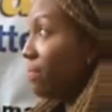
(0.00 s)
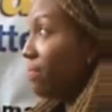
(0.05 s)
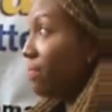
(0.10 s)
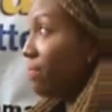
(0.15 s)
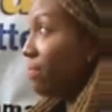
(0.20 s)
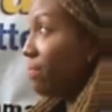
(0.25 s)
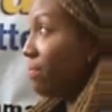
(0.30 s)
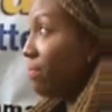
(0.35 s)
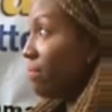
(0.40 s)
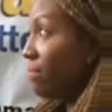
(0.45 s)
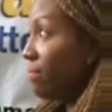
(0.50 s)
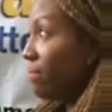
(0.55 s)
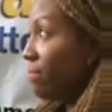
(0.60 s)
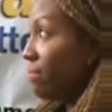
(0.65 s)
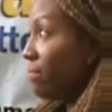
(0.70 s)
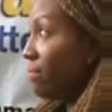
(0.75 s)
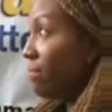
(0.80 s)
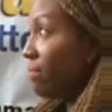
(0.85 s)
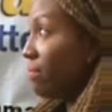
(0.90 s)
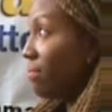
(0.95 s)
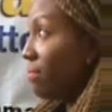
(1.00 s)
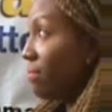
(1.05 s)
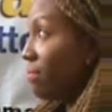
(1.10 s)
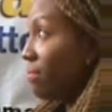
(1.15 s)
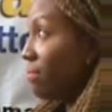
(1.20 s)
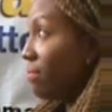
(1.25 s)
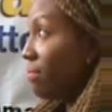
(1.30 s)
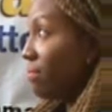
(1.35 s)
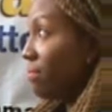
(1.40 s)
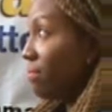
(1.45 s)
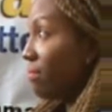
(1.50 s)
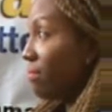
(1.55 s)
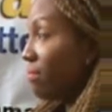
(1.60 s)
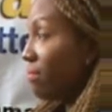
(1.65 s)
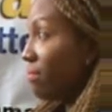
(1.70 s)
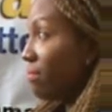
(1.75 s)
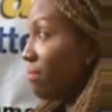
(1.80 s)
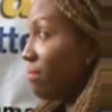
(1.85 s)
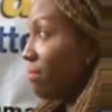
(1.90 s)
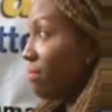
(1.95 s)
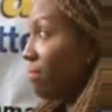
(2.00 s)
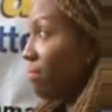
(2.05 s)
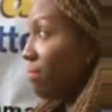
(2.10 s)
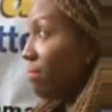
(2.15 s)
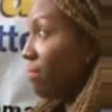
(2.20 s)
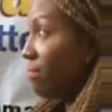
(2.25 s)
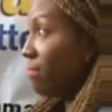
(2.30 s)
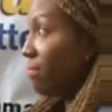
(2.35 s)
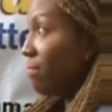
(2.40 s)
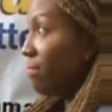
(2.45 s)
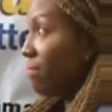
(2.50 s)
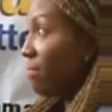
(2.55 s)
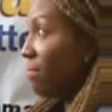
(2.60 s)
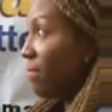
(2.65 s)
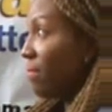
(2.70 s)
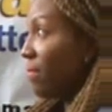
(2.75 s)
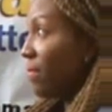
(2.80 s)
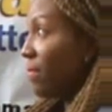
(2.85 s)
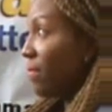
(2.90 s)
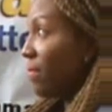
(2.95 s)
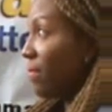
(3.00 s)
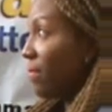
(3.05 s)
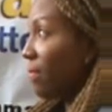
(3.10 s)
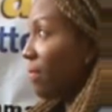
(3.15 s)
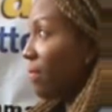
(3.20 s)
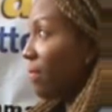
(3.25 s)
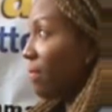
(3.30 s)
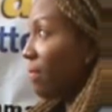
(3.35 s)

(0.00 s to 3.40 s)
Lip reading: This person isn't speaking.